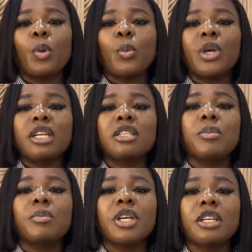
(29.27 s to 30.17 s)
within the
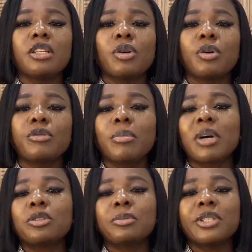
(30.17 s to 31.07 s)
meaning of the
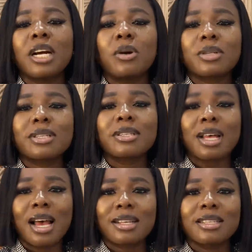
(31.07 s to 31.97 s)
Matrimonial Causes
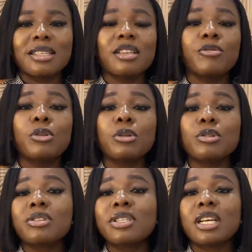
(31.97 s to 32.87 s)
Act, is a
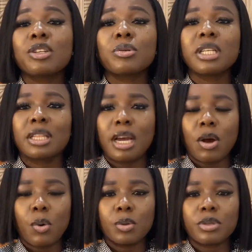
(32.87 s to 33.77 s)
voluntary sexual
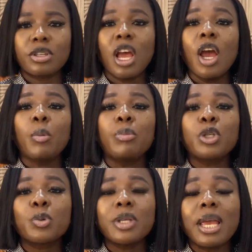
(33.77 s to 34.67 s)
intercourse
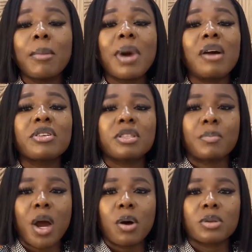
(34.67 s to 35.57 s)
between a married
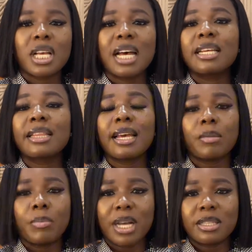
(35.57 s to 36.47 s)
spouse and a third
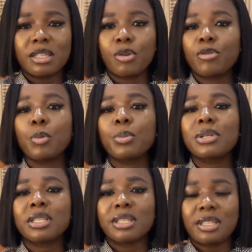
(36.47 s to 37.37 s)
party of
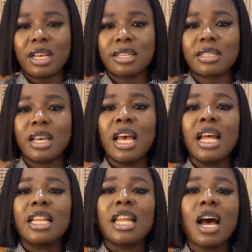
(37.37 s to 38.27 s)
opposite sex.
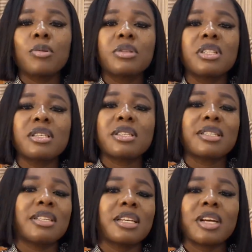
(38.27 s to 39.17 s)
Now, this
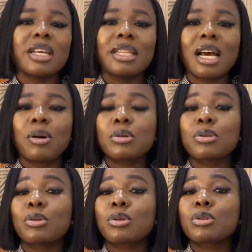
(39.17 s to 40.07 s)
sexual intercourse
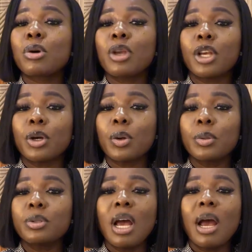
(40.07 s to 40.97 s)
does not include